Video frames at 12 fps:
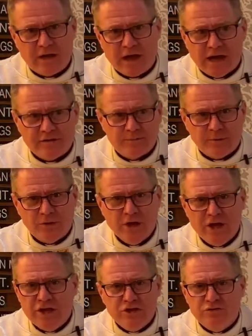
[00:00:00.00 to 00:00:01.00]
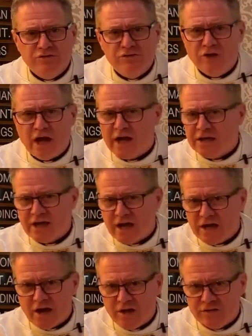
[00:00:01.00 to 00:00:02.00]
gospel, you do not
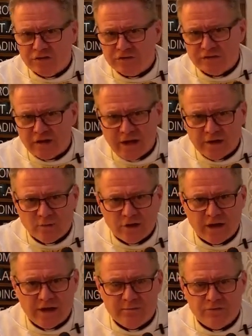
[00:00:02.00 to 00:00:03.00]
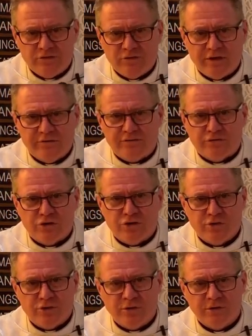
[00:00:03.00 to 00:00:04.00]
yet understand what I am doing for
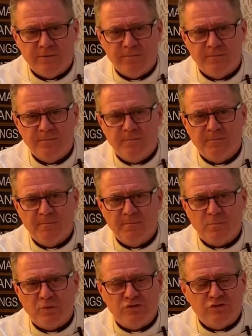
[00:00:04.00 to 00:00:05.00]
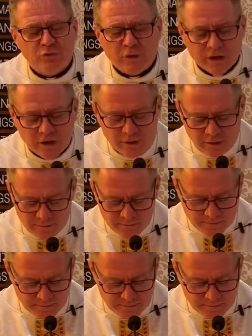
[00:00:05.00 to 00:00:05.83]
you, but you will.